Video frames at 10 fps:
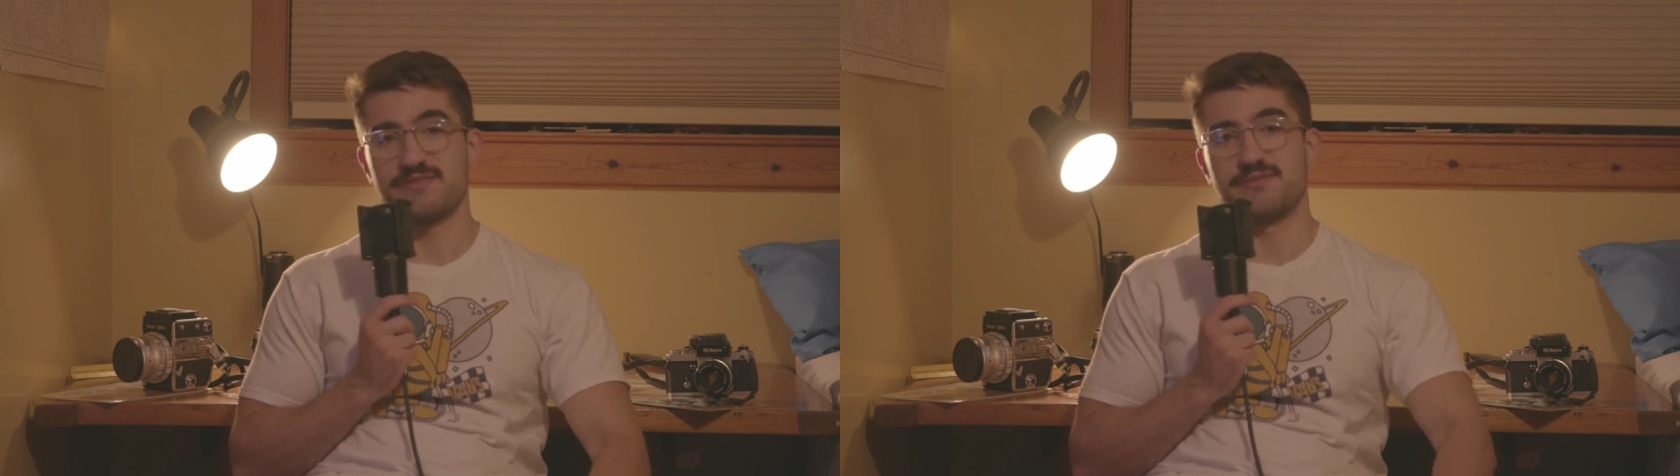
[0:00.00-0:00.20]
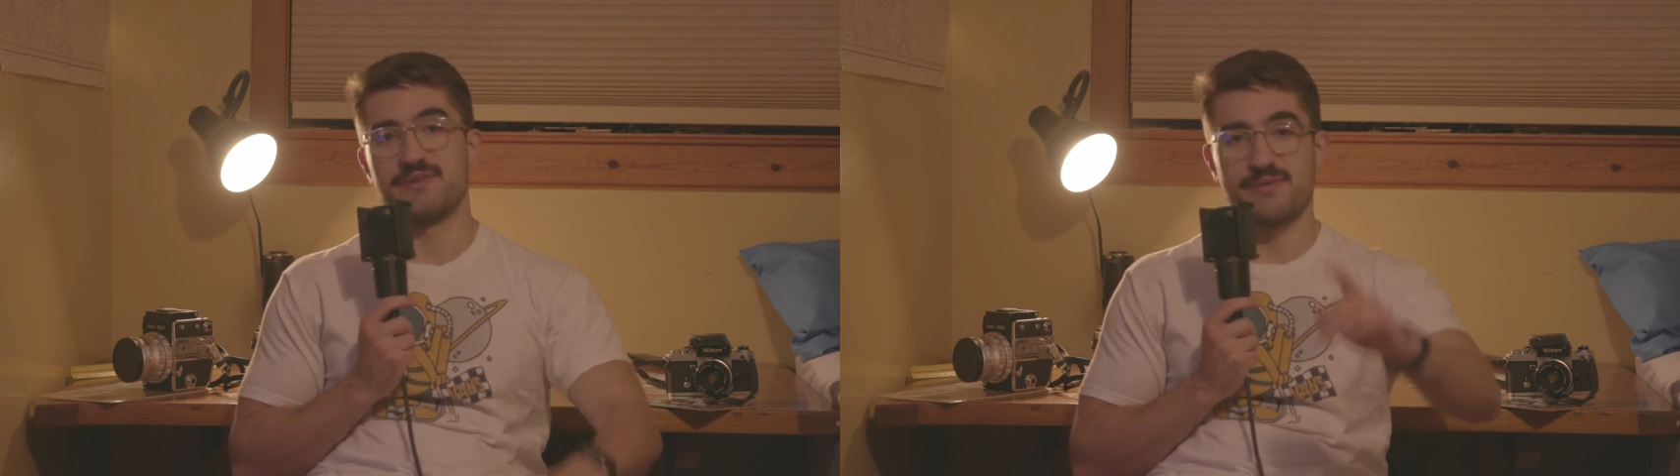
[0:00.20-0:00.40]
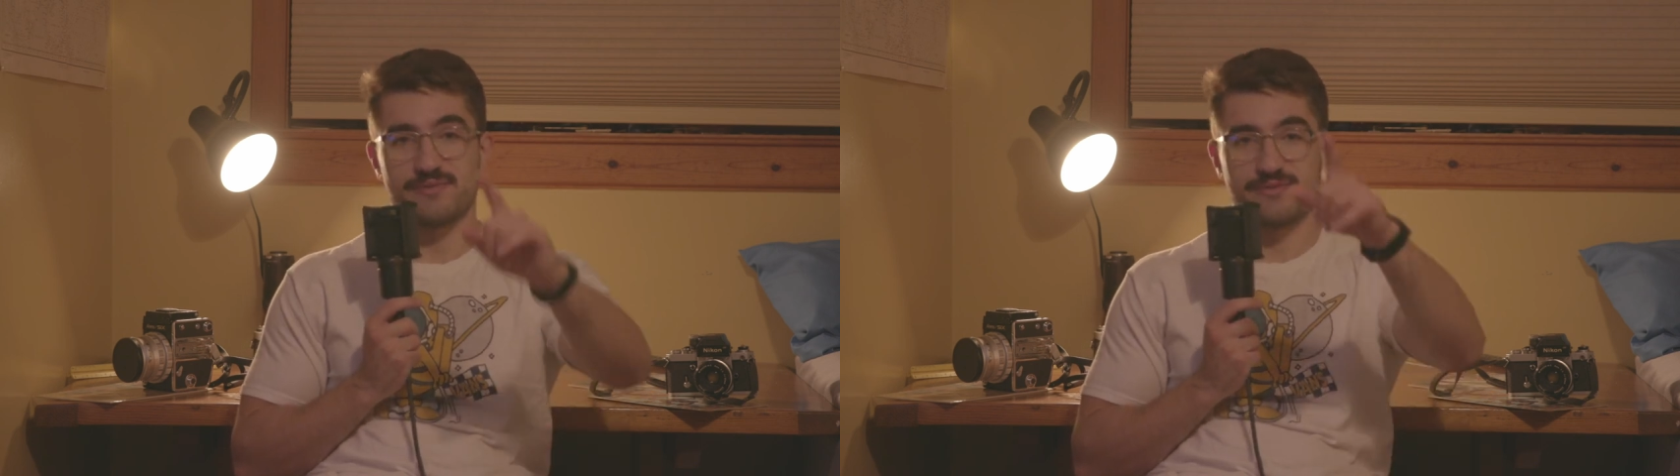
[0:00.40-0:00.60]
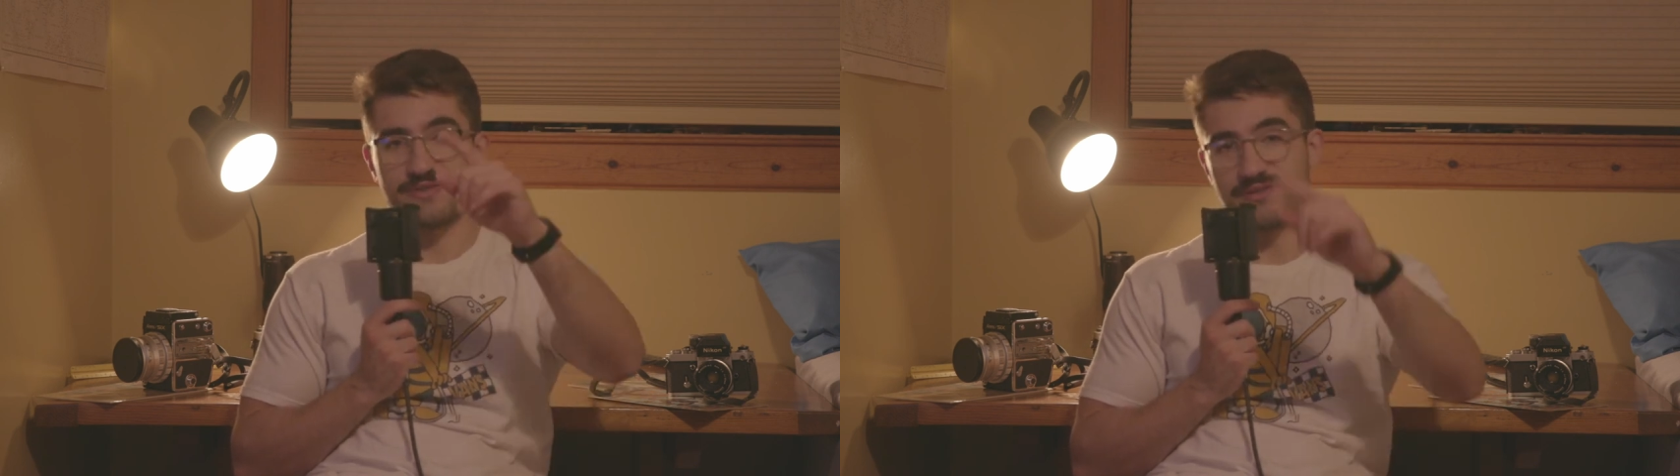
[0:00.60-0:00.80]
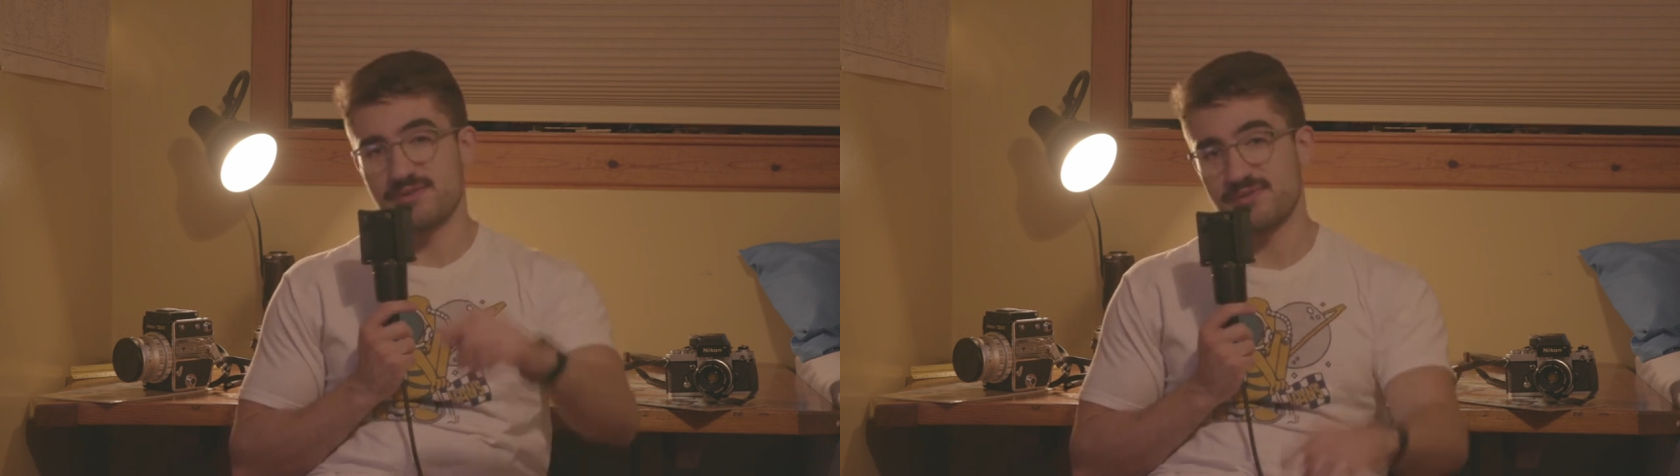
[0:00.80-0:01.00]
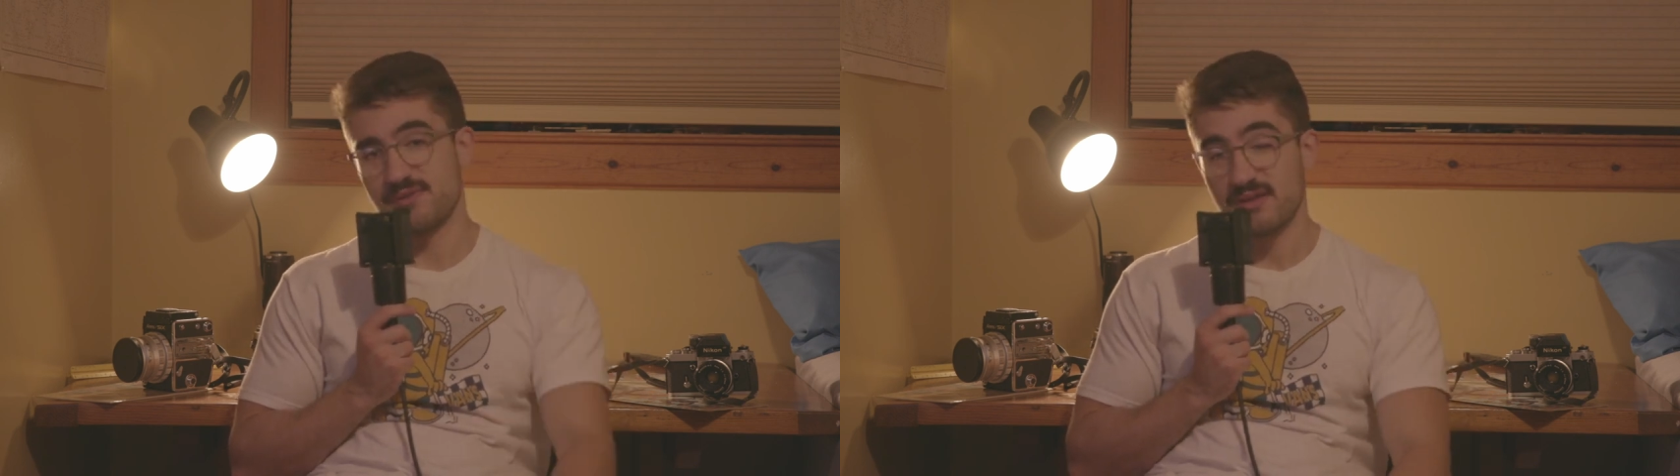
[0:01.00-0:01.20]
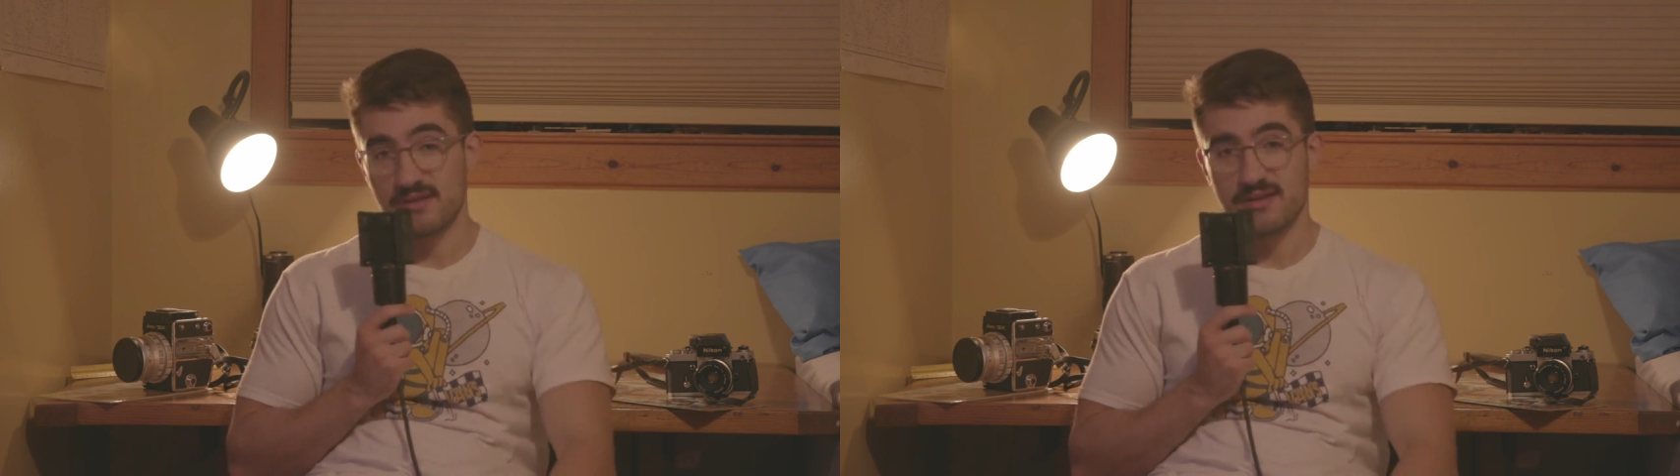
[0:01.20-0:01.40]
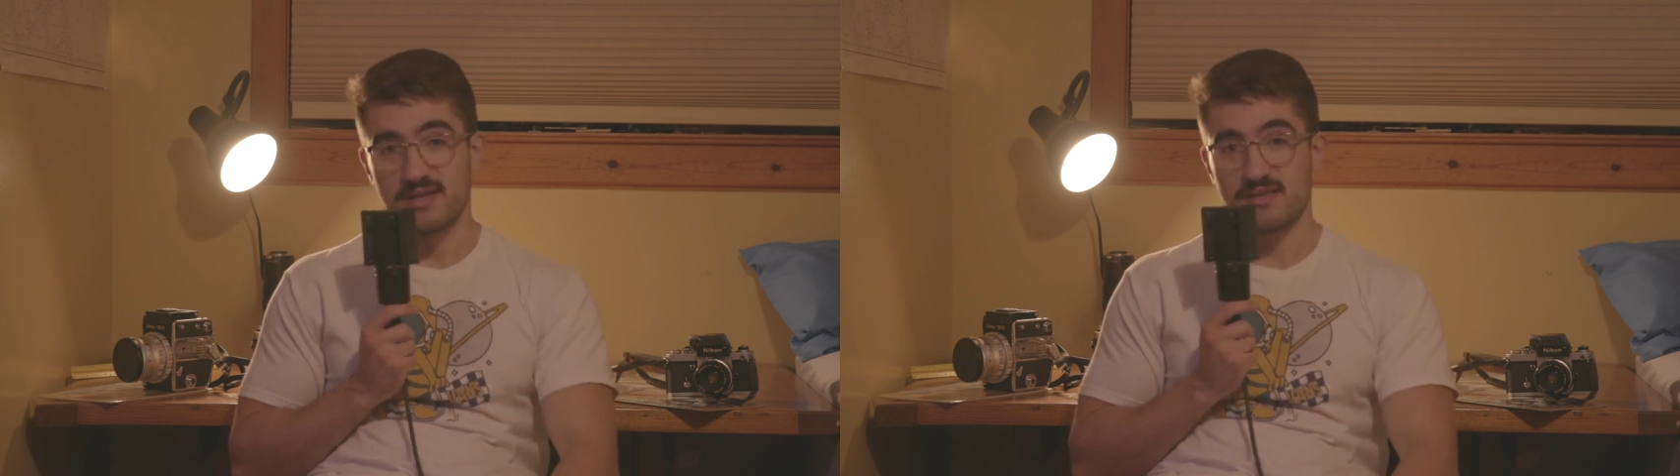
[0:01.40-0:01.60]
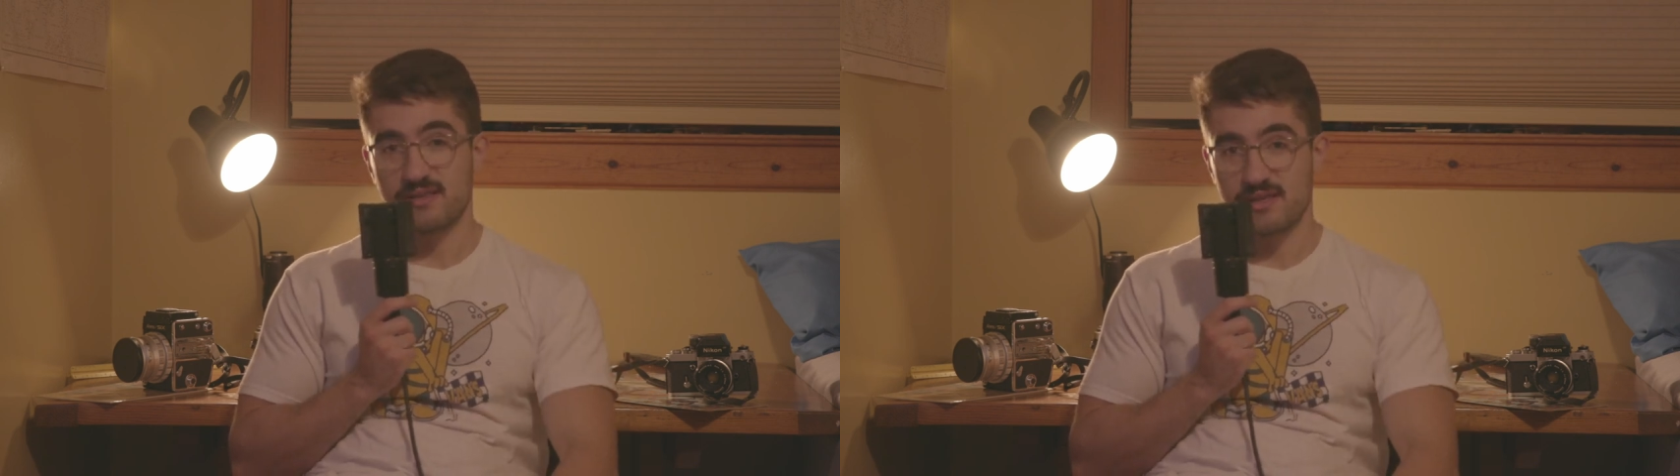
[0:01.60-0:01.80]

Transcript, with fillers: I will see you in the next